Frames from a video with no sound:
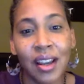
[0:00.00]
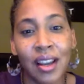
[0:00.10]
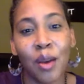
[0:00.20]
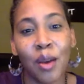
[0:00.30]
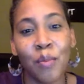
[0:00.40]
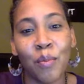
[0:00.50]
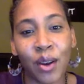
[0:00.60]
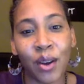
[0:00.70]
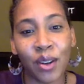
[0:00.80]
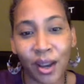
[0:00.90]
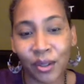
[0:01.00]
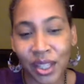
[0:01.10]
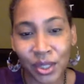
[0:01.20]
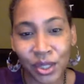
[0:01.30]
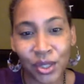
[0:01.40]
about how
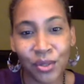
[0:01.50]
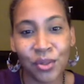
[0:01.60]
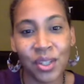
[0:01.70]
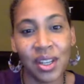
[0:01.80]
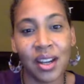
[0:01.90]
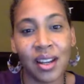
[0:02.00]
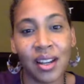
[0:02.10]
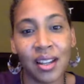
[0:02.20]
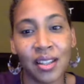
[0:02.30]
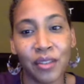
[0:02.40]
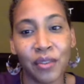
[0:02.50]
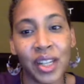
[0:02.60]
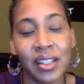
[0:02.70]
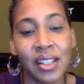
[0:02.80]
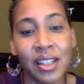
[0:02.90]
they shoot and the
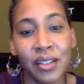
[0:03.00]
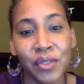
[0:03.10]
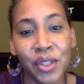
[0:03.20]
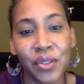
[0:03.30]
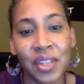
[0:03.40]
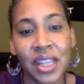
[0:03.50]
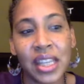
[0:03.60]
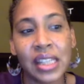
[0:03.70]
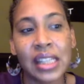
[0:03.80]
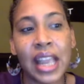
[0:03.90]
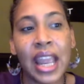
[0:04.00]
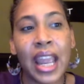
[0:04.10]
phrasing of certain things,